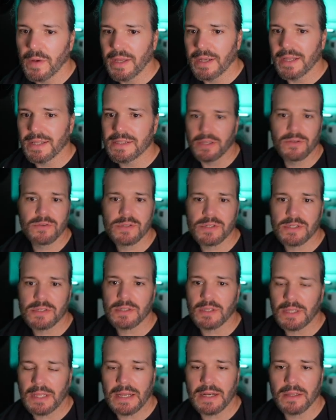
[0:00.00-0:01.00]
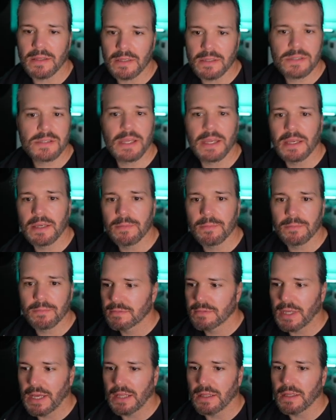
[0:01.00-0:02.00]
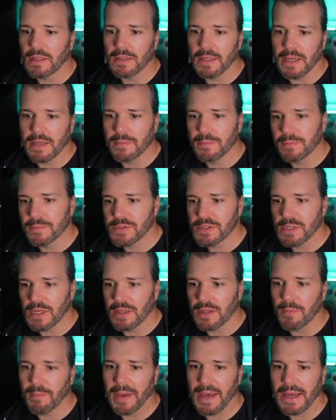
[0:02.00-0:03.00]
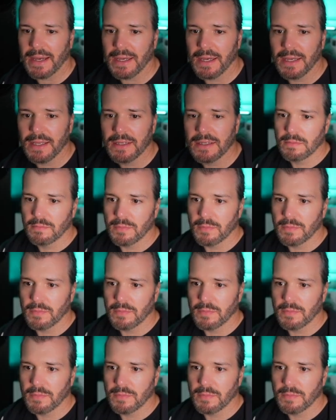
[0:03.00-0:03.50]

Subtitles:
and it uses a lot of the same LLMs on the back end,